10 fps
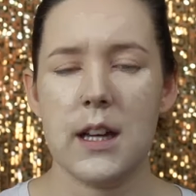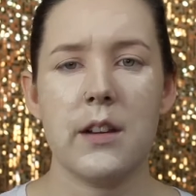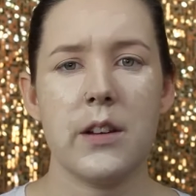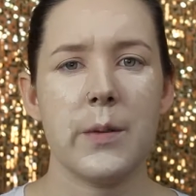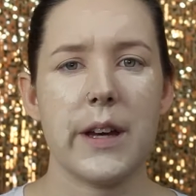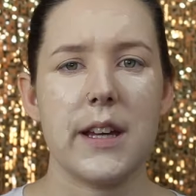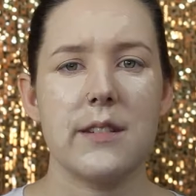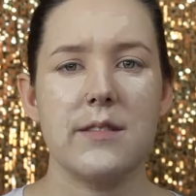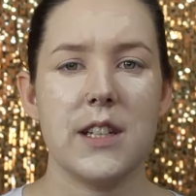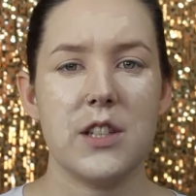I don't know why,
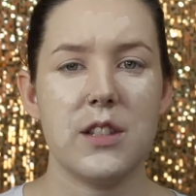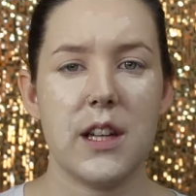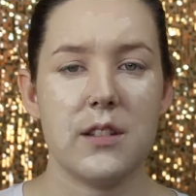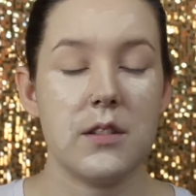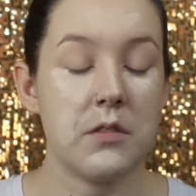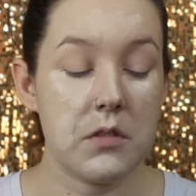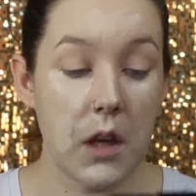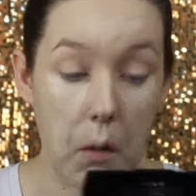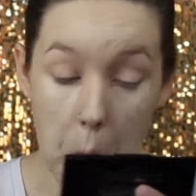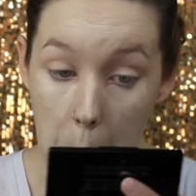it just does.
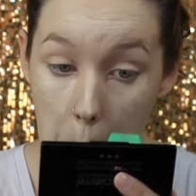So.